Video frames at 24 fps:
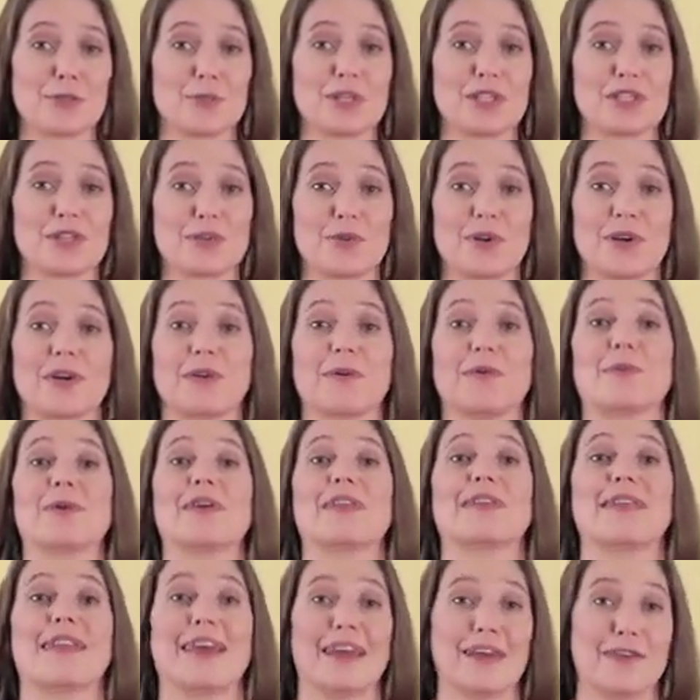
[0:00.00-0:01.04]
we struggle
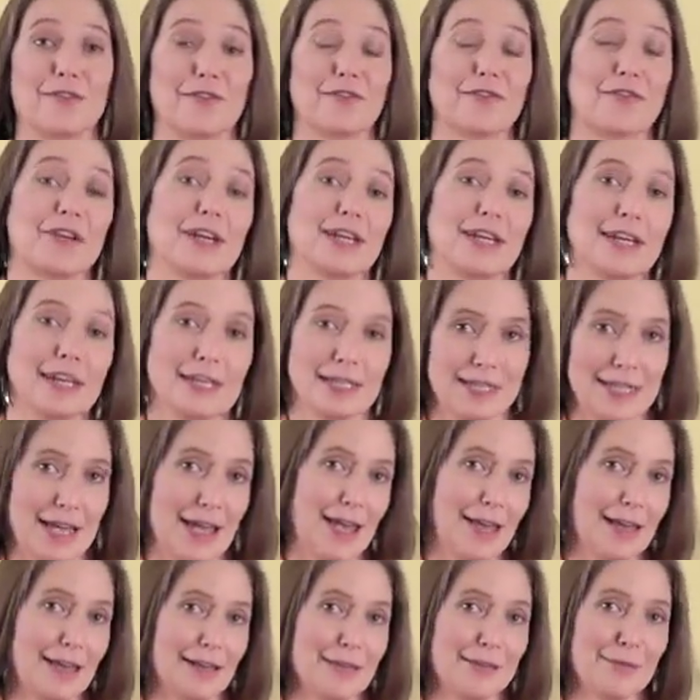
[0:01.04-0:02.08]
with every
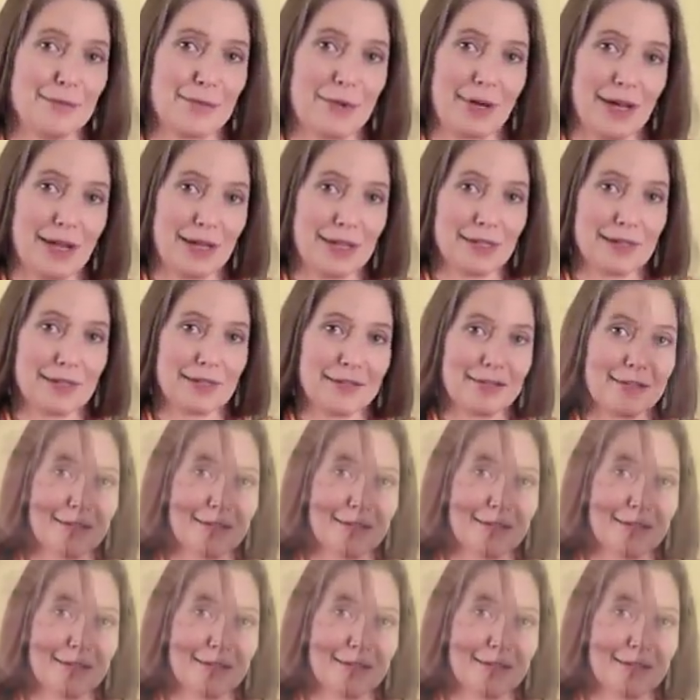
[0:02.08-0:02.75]
day, right?